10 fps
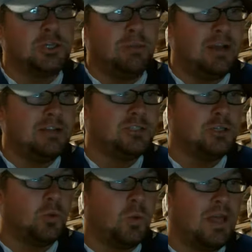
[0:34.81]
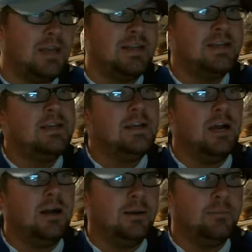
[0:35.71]
I'm not sure when,
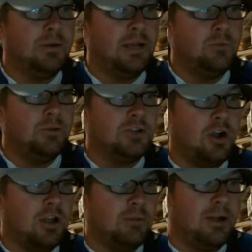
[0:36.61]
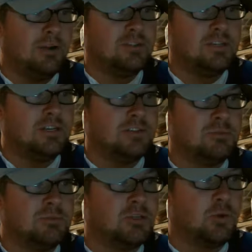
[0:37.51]
but I will talk about
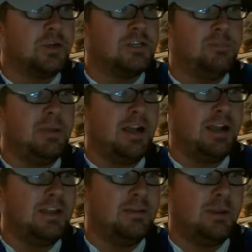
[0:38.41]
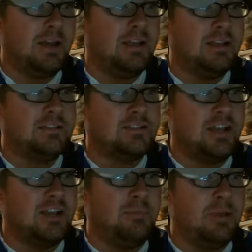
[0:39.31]
some stories behind my
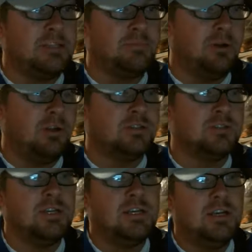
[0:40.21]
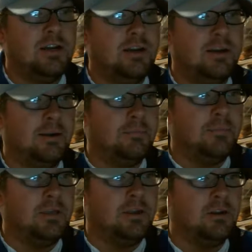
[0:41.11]
signed baseballs
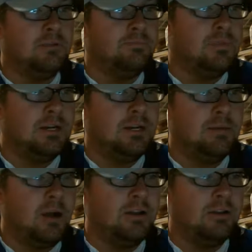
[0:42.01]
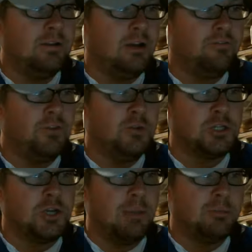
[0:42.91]
here on a
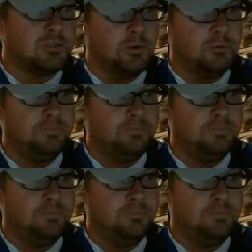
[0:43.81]
future episode.